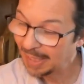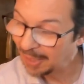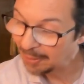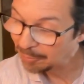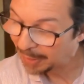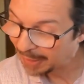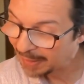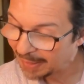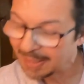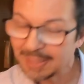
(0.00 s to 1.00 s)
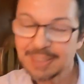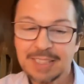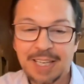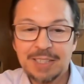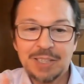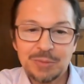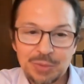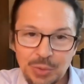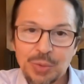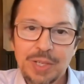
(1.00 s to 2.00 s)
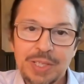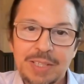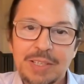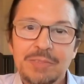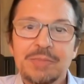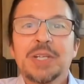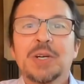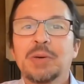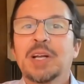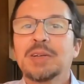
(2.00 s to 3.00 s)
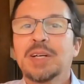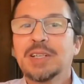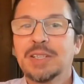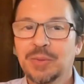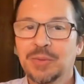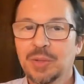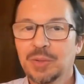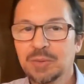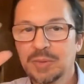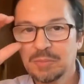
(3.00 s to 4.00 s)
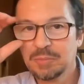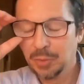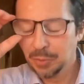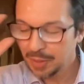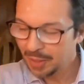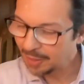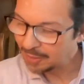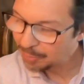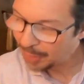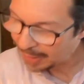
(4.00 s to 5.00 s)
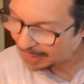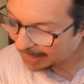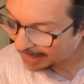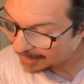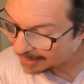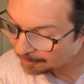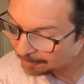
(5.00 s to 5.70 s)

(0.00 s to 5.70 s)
But I think I'll record it in video, but I'll also post it on podcast.